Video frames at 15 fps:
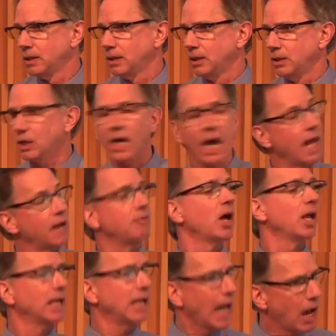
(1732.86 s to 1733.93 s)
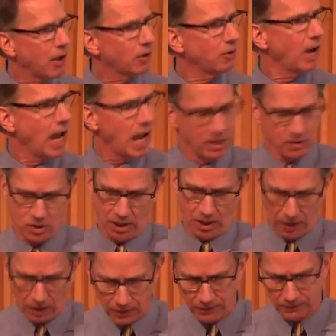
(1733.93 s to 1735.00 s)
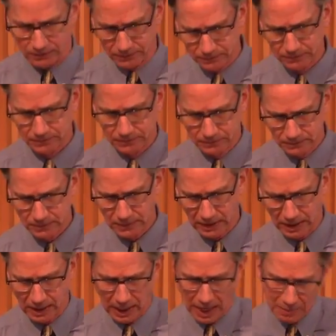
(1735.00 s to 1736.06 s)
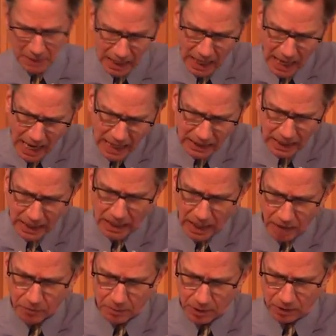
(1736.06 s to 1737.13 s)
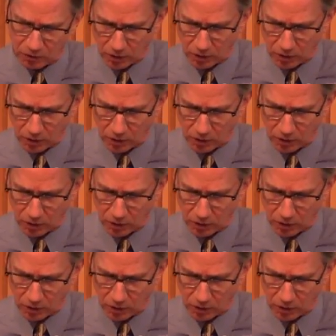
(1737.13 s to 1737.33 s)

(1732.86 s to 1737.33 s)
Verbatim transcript: You're kind of on the outer edge here. I mean, I think governments are